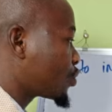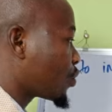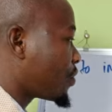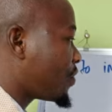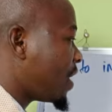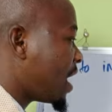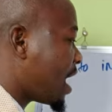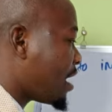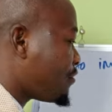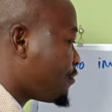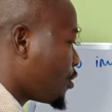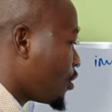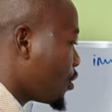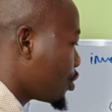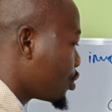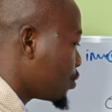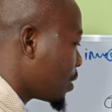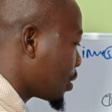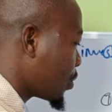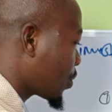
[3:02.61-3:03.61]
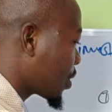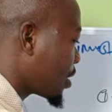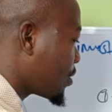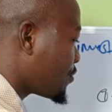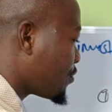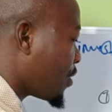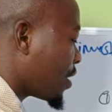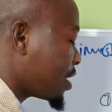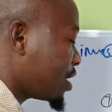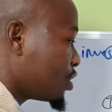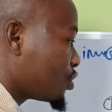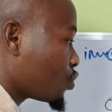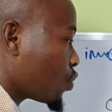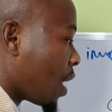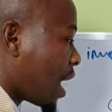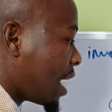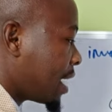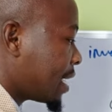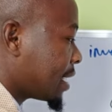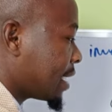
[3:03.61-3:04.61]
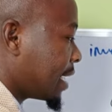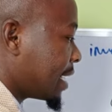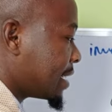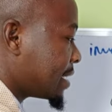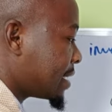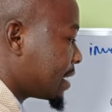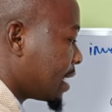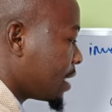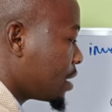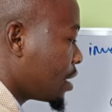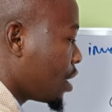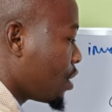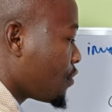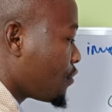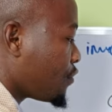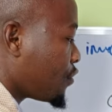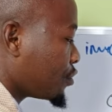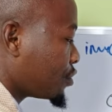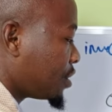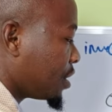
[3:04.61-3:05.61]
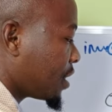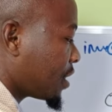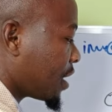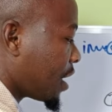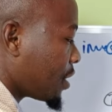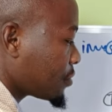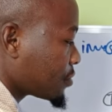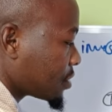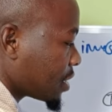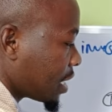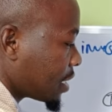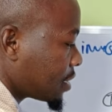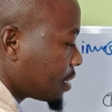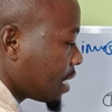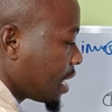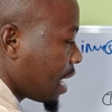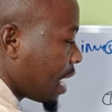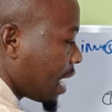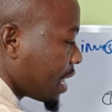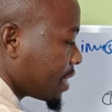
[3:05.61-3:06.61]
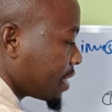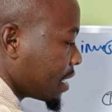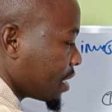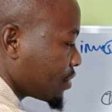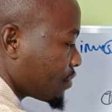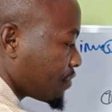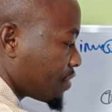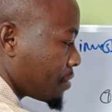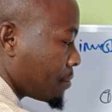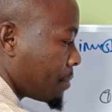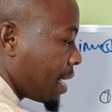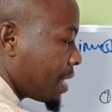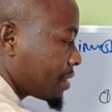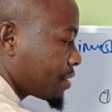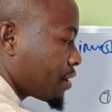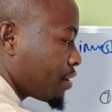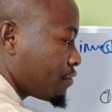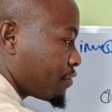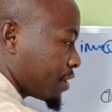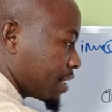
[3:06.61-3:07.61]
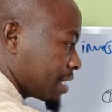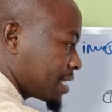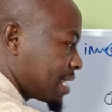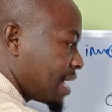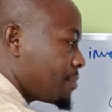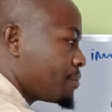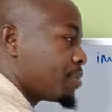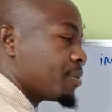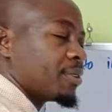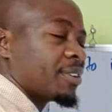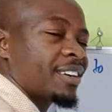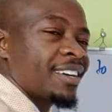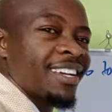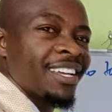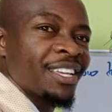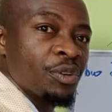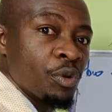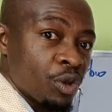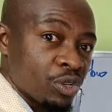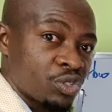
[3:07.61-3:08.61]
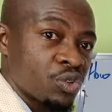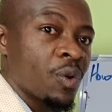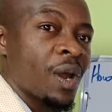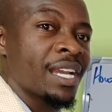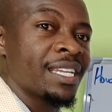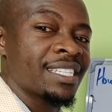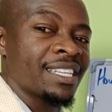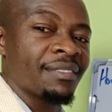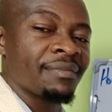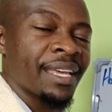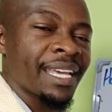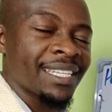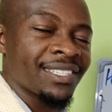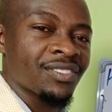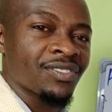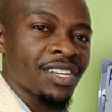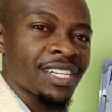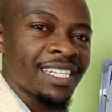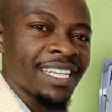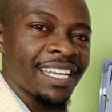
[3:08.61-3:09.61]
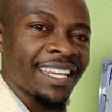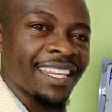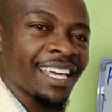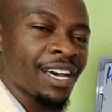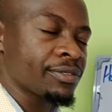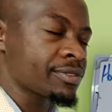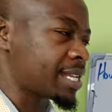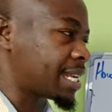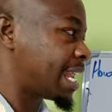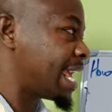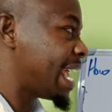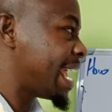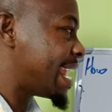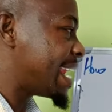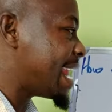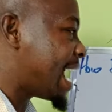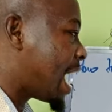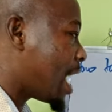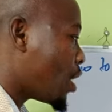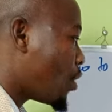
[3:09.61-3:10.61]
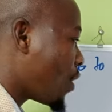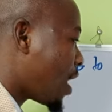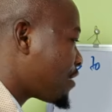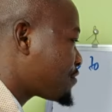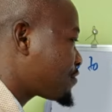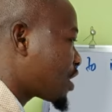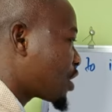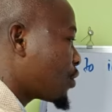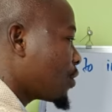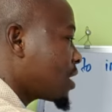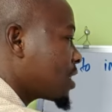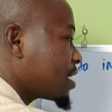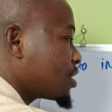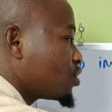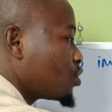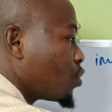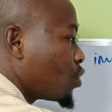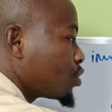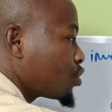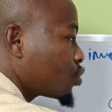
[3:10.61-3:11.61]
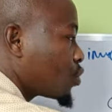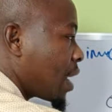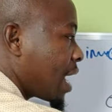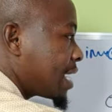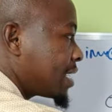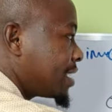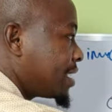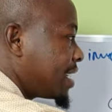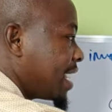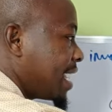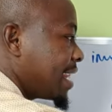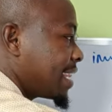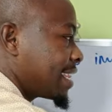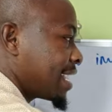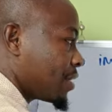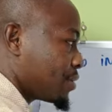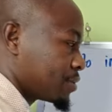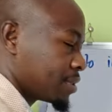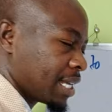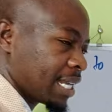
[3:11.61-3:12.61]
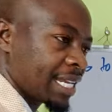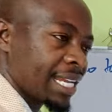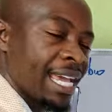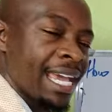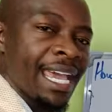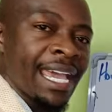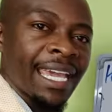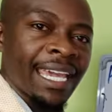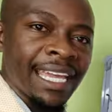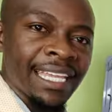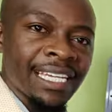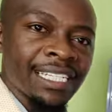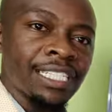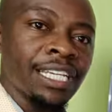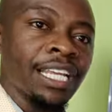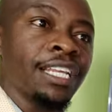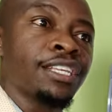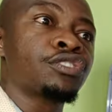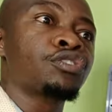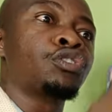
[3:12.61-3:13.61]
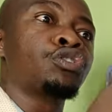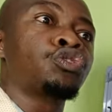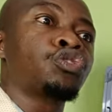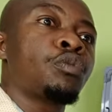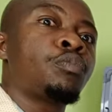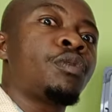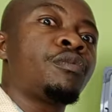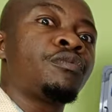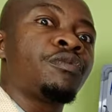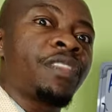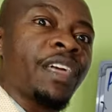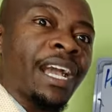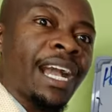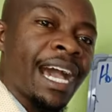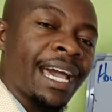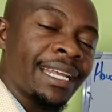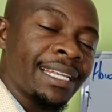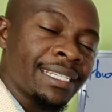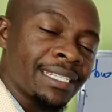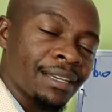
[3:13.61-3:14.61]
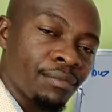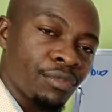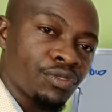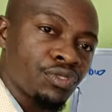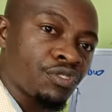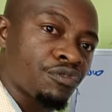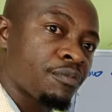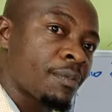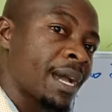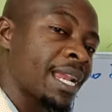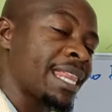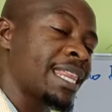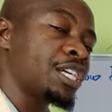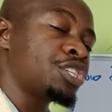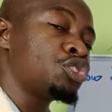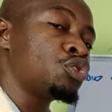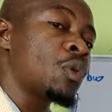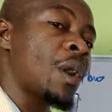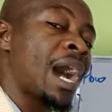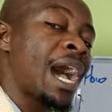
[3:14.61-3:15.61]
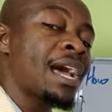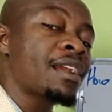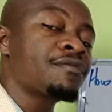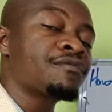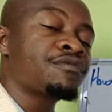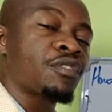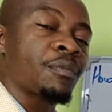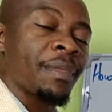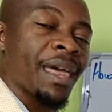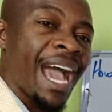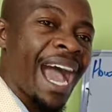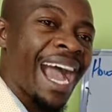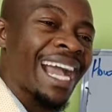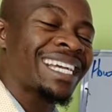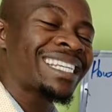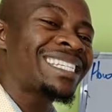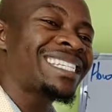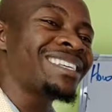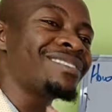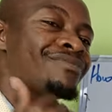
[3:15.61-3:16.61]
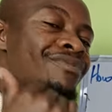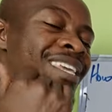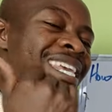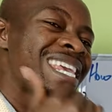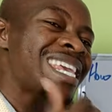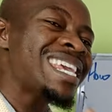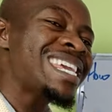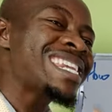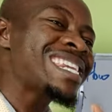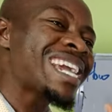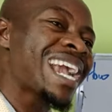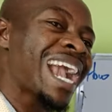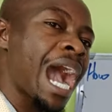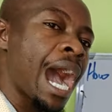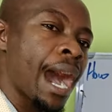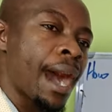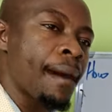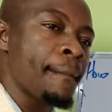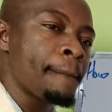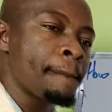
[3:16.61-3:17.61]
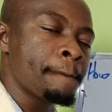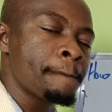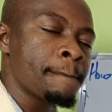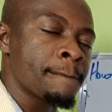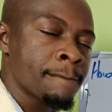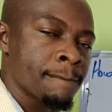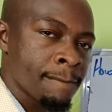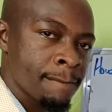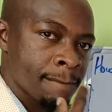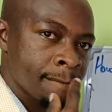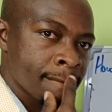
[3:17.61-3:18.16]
So therefore, you are looking forward into earning, let's say, 40,000 at the end of the month. For example, you want to add some extra 10,000. Now, after knowing that you want to add 10,000 Kenyan shillings on top of the current amount of money that you earn from the active income,